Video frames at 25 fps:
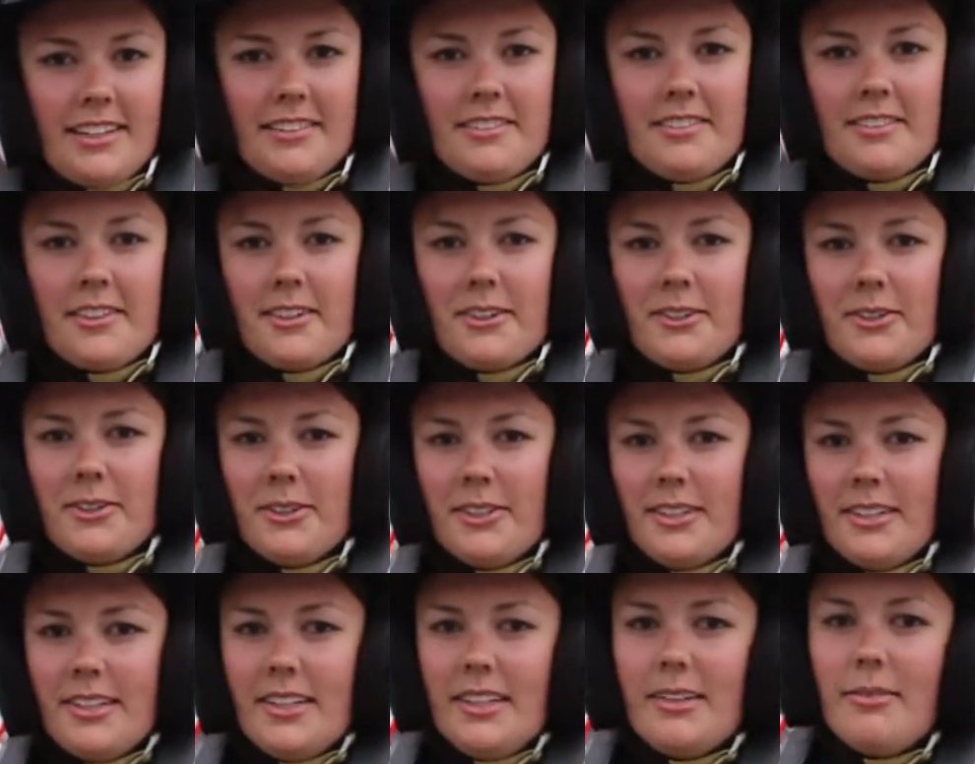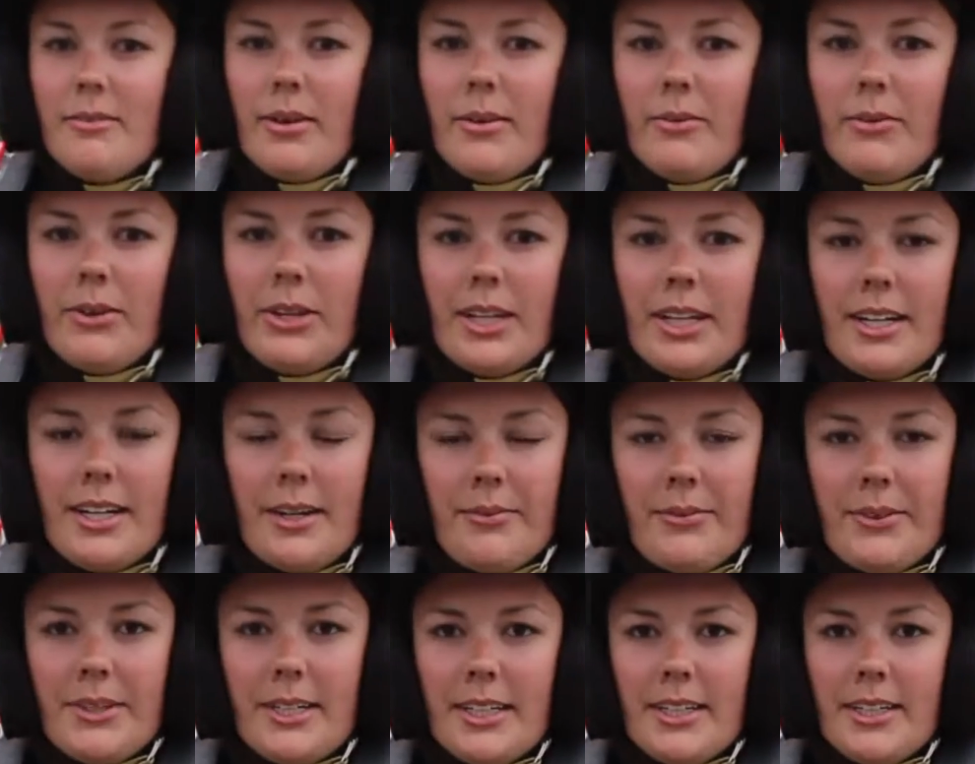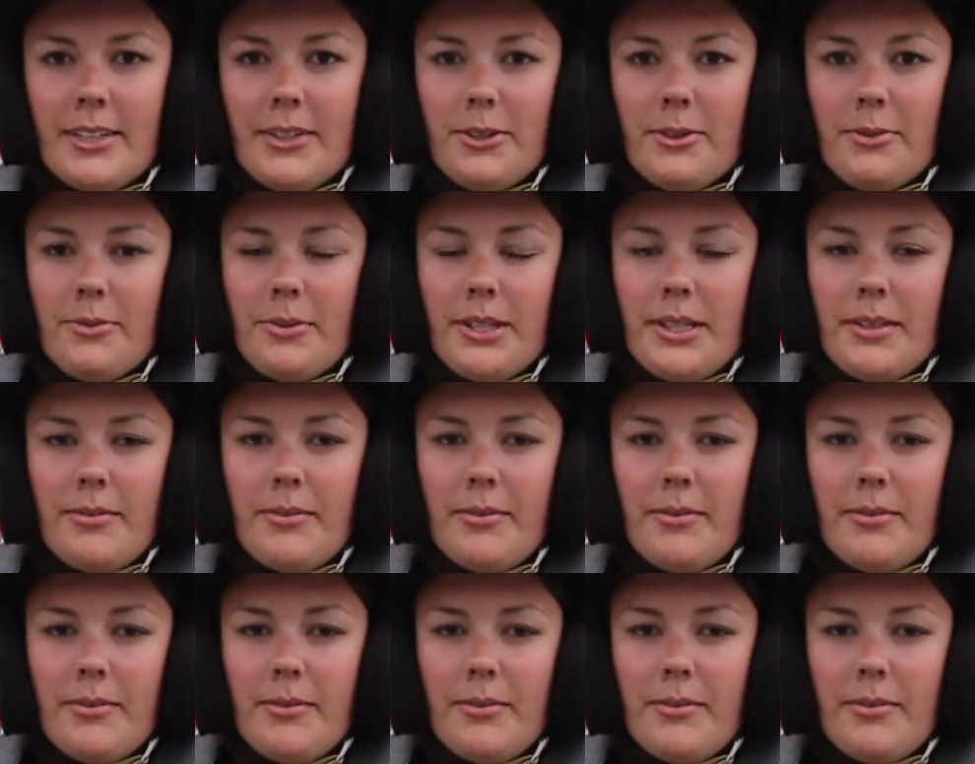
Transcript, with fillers: so maybe get up there a little bit.